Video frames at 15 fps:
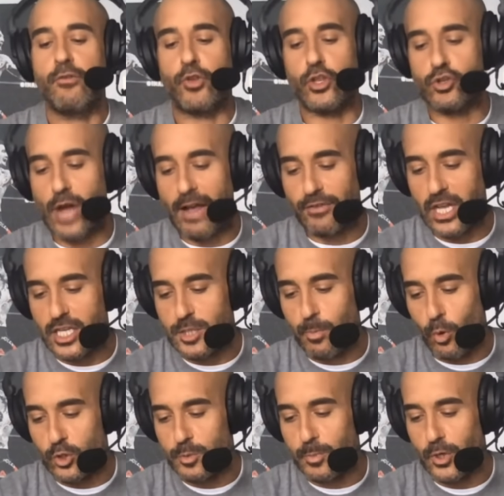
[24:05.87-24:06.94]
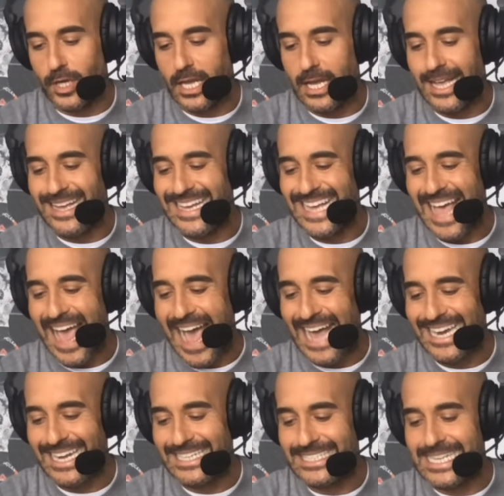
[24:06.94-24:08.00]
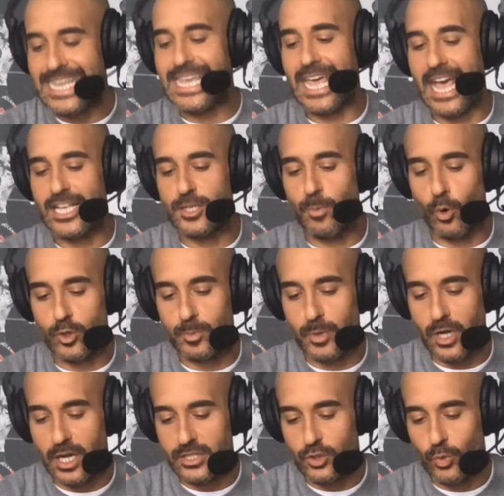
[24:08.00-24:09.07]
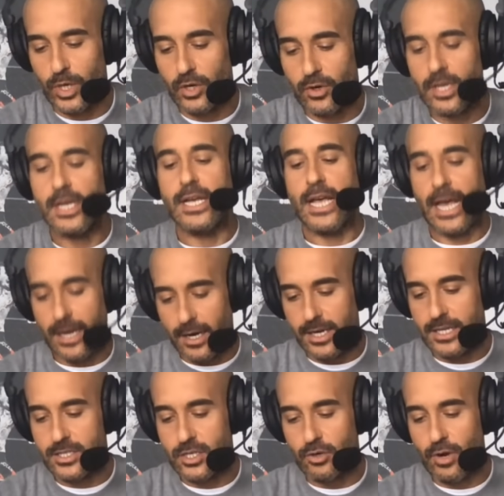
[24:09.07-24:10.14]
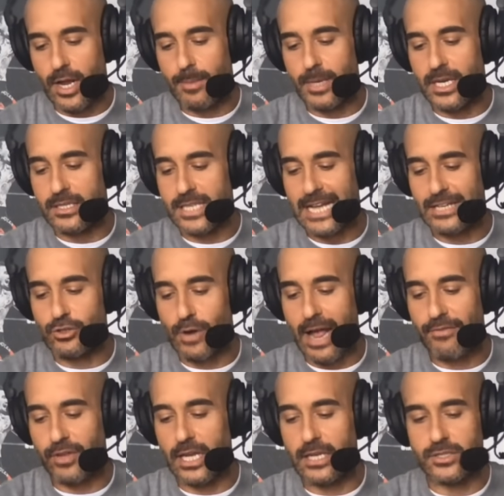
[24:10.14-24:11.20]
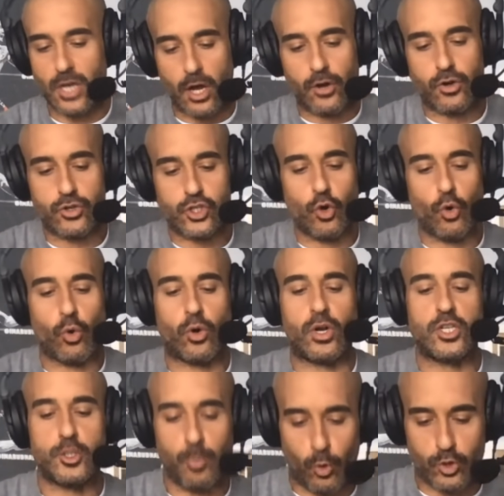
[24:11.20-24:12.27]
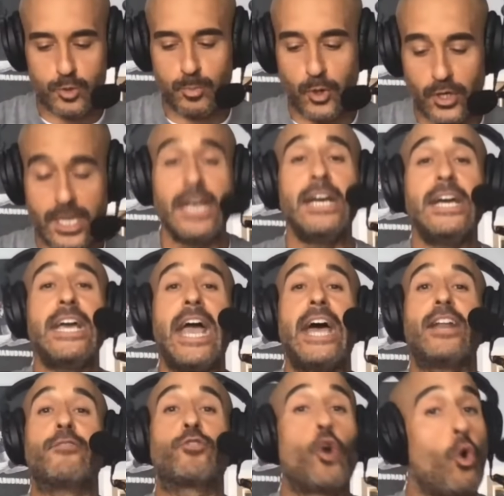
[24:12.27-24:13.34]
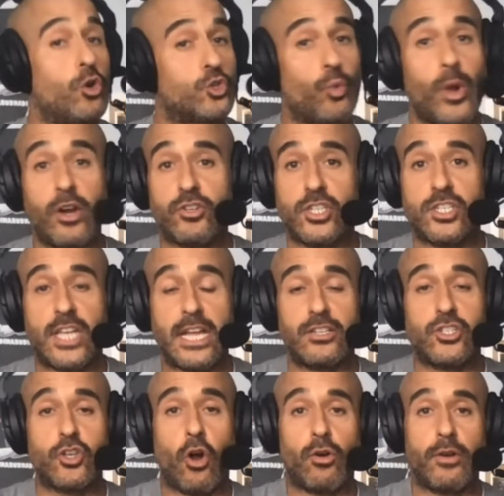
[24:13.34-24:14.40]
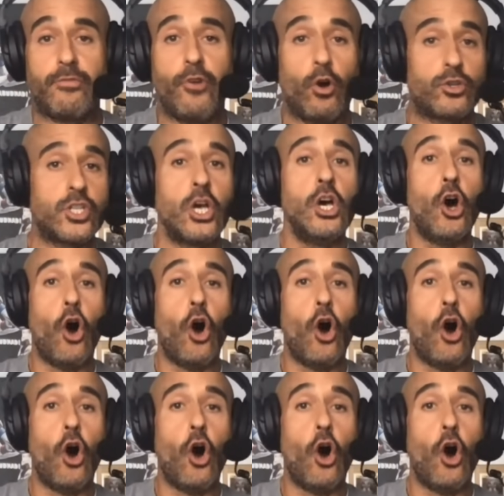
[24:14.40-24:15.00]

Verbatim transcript: For the DraftKings Sportsbook, at DK Sportsbook on Twitter and on Instagram. It is at DraftKings underscore sportsbook. And of course, we are just getting started, folks.